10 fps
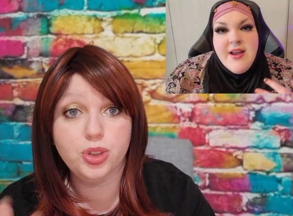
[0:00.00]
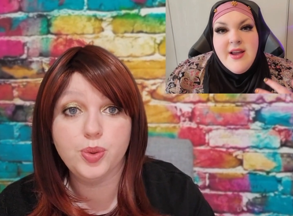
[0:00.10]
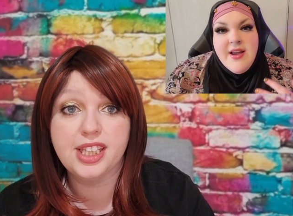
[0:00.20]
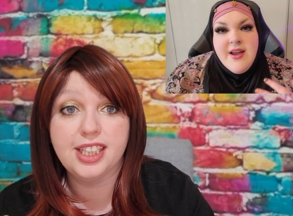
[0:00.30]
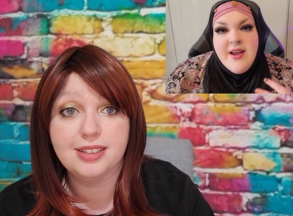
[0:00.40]

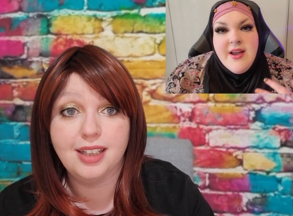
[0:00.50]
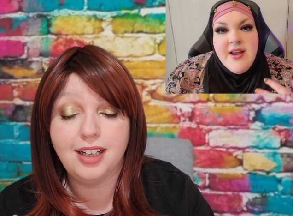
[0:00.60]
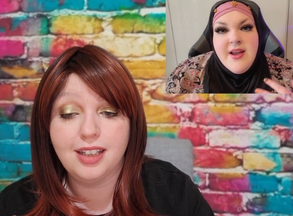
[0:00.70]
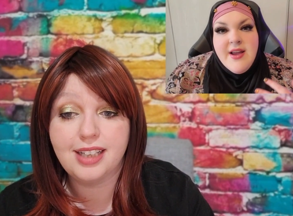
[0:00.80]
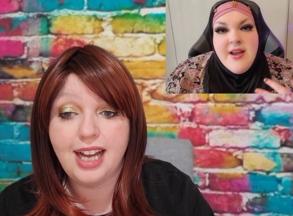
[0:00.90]
Speaker 1: doing this
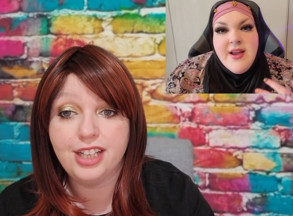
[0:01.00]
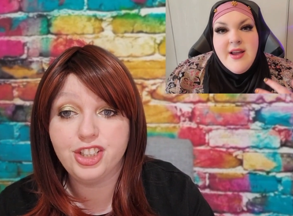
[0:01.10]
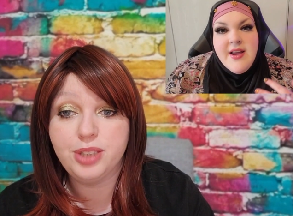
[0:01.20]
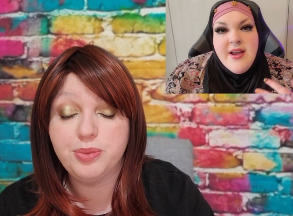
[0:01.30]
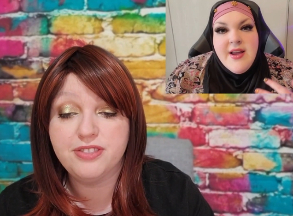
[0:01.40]
arc, and
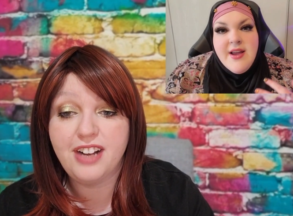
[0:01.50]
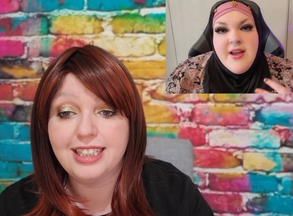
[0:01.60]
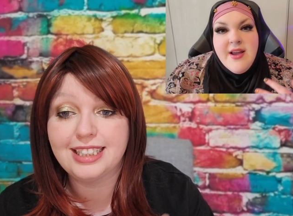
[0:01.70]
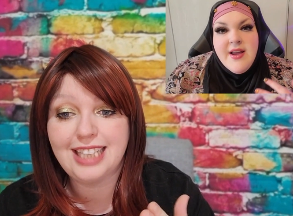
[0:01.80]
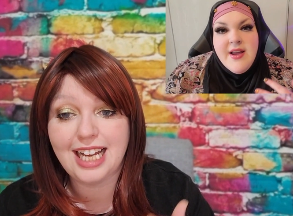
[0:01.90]
she would have had
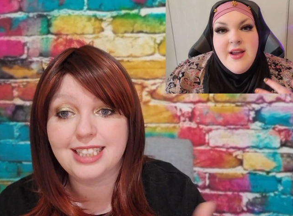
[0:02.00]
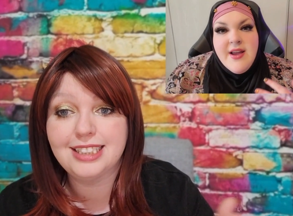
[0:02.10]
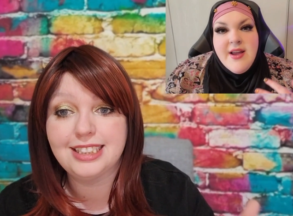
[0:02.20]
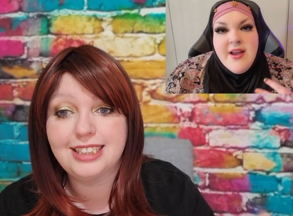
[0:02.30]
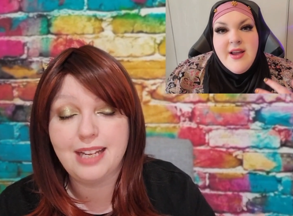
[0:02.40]
exactly
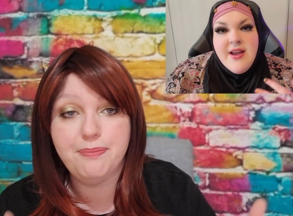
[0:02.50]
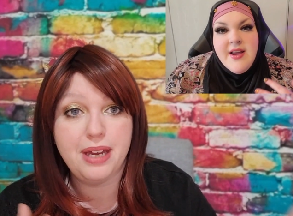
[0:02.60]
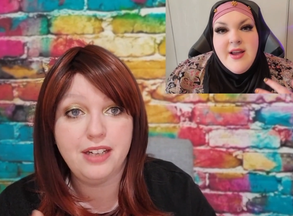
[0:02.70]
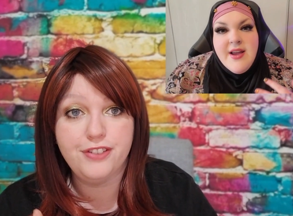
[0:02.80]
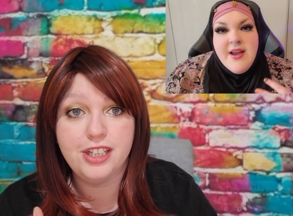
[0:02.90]
the same
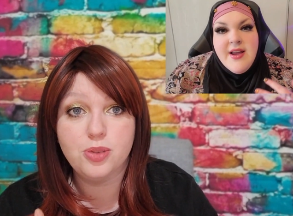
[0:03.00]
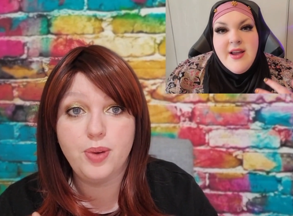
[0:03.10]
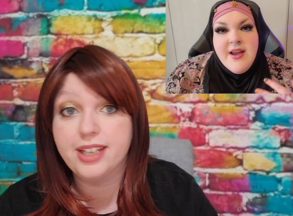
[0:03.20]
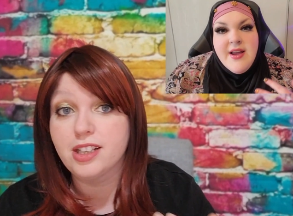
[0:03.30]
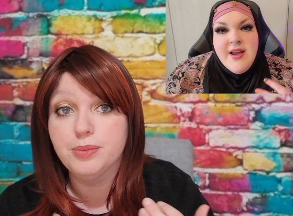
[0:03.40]
benefits
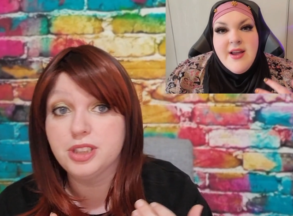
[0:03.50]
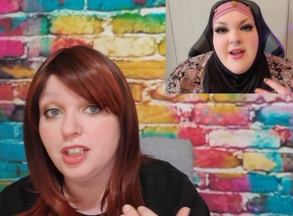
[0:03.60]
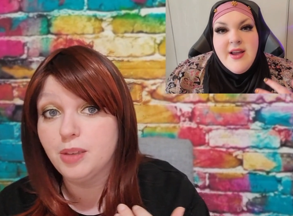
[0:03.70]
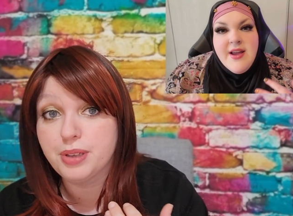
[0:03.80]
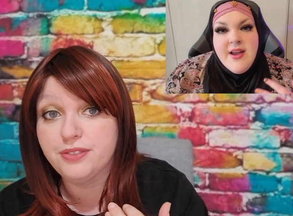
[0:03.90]
when it comes to
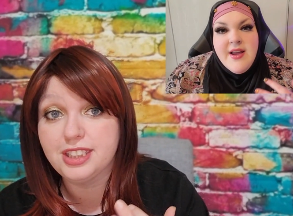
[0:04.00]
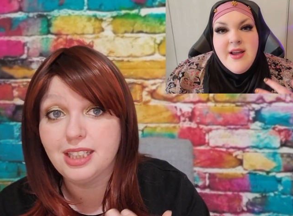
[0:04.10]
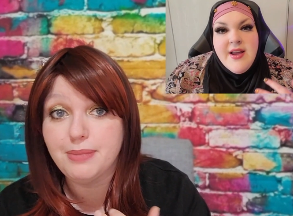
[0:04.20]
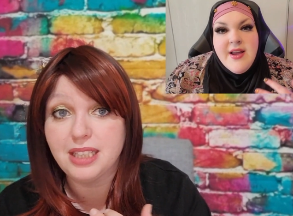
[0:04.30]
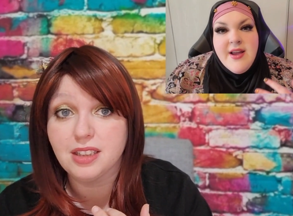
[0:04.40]
her privacy
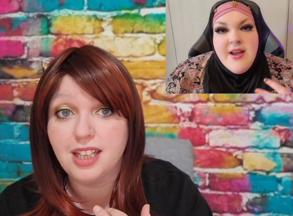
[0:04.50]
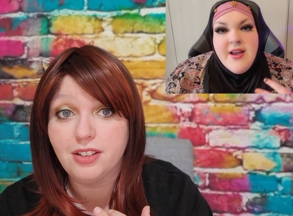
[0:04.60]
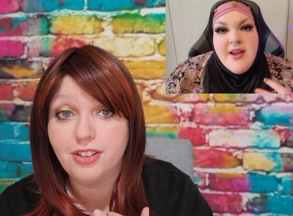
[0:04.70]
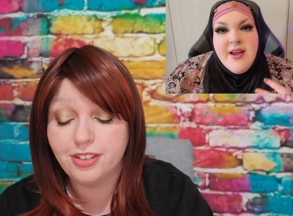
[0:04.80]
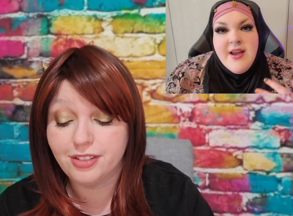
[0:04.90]
and mental
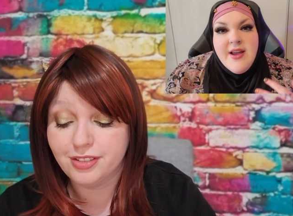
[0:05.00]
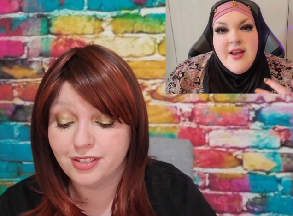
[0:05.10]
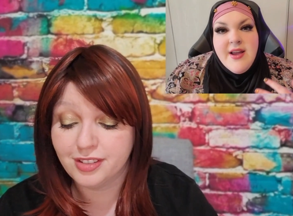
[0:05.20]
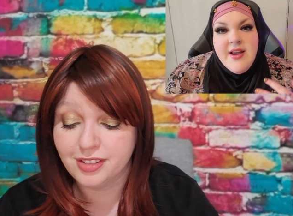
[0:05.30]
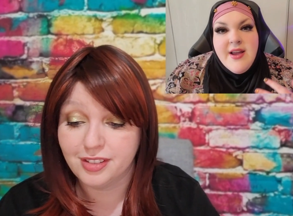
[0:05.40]
health.
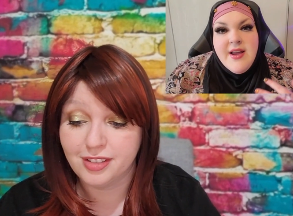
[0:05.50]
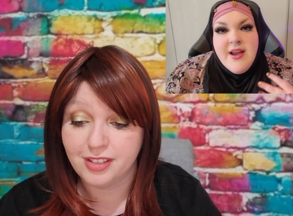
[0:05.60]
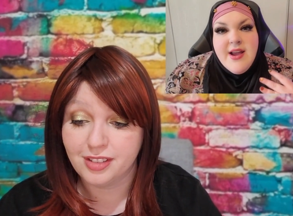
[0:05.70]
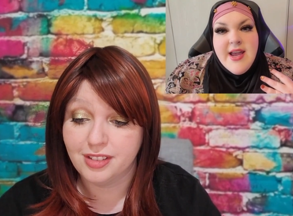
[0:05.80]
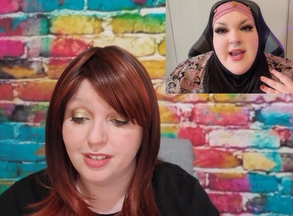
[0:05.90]

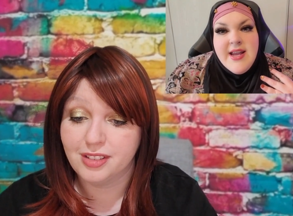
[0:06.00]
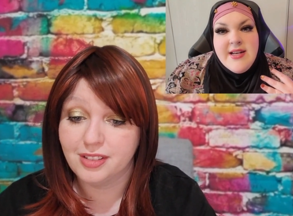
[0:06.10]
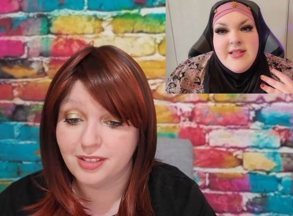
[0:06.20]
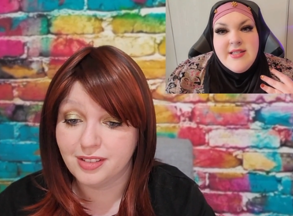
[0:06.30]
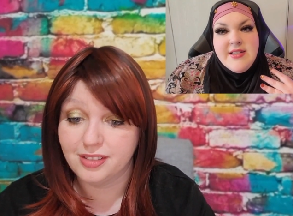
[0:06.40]

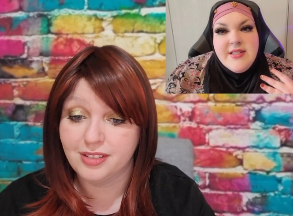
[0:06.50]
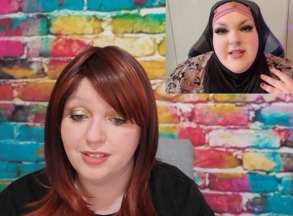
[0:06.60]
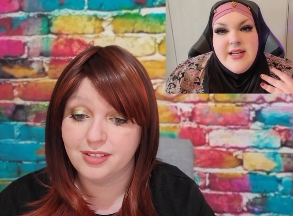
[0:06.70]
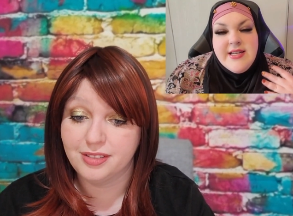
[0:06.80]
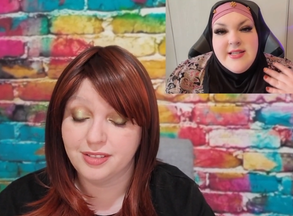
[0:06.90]
Speaker 2: And
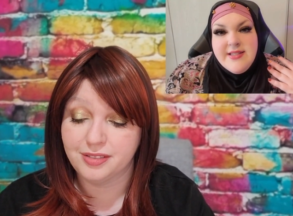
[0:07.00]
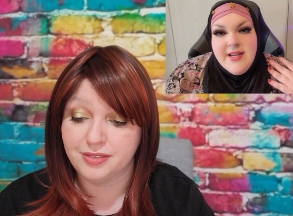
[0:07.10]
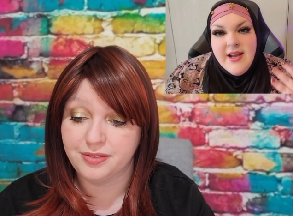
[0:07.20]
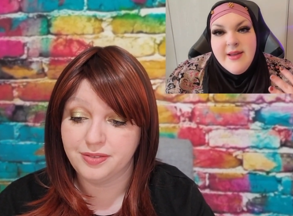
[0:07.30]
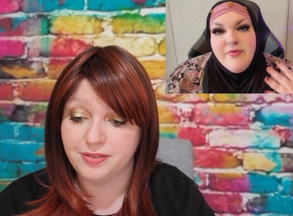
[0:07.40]
it is
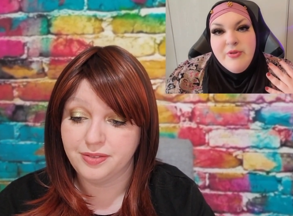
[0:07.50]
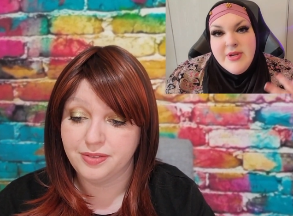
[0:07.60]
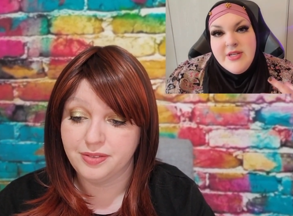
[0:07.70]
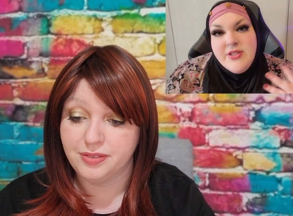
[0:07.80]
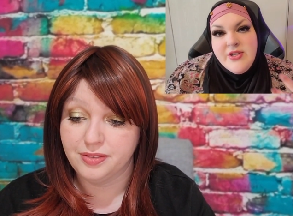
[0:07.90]
time for
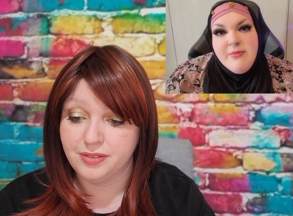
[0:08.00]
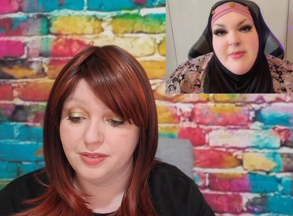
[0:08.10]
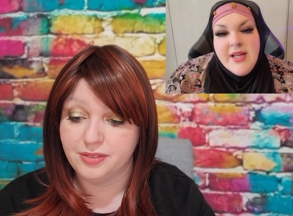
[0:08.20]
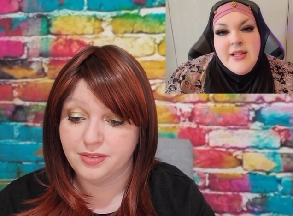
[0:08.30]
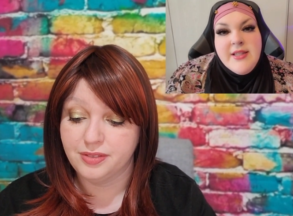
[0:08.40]
me to start
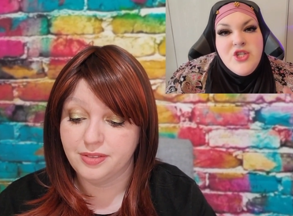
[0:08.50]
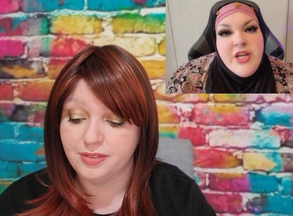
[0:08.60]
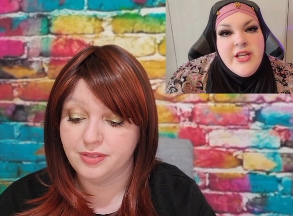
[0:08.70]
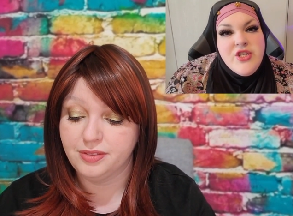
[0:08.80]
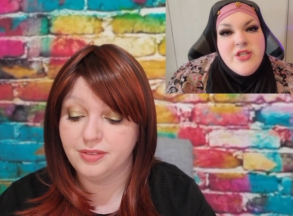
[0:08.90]
making these
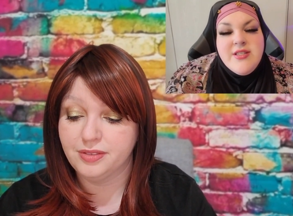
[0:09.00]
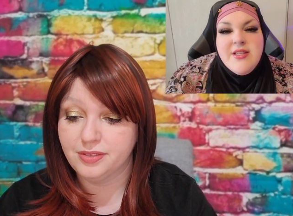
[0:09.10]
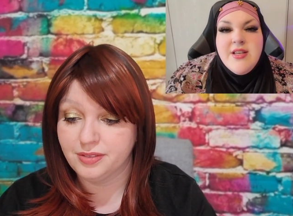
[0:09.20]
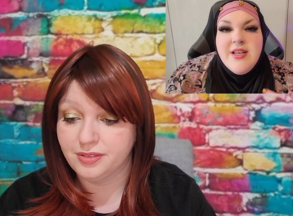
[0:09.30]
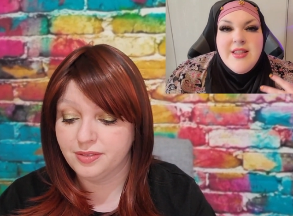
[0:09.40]
changes
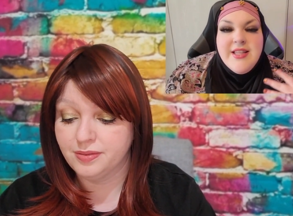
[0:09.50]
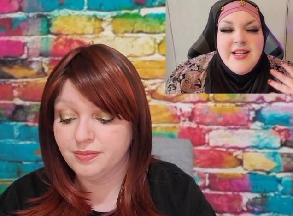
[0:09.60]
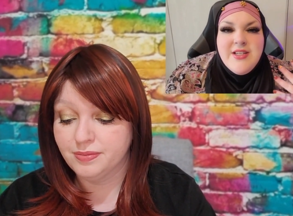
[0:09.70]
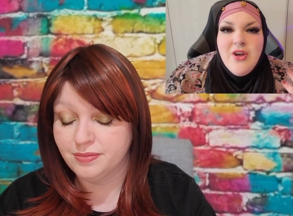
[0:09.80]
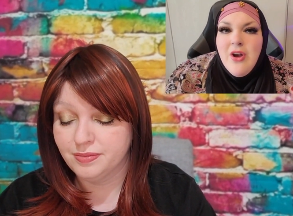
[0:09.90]
that
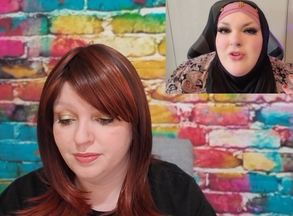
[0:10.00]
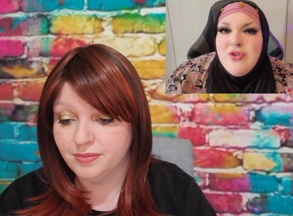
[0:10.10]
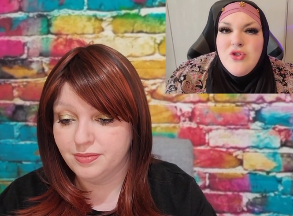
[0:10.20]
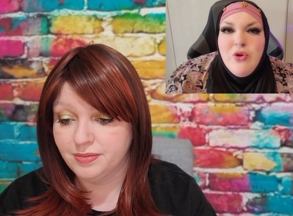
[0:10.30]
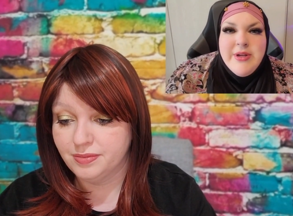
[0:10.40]
I talk
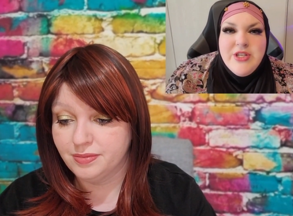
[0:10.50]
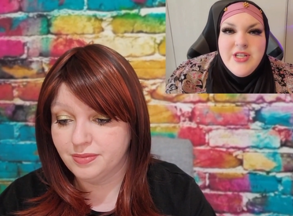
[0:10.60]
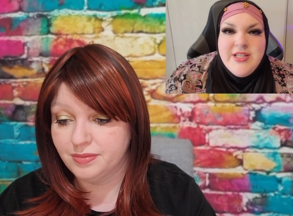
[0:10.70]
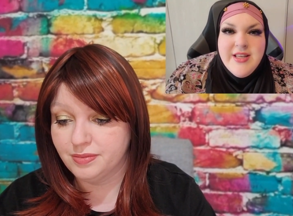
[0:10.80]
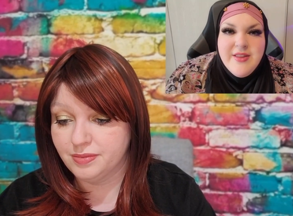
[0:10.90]
so much
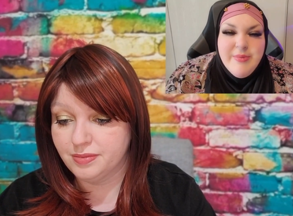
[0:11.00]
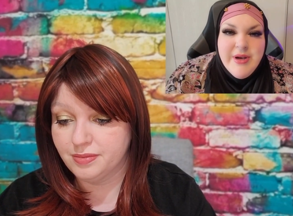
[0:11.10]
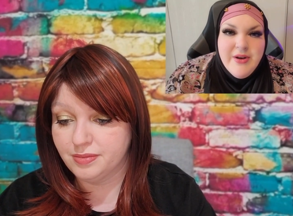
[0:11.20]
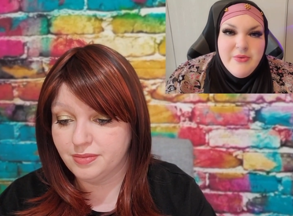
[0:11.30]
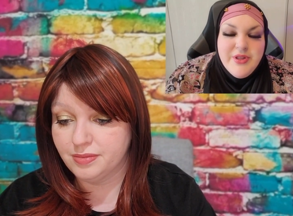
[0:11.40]
to death
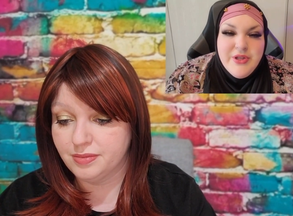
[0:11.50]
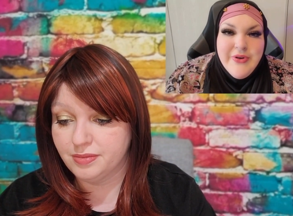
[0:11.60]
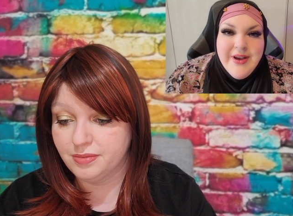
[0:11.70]
about with you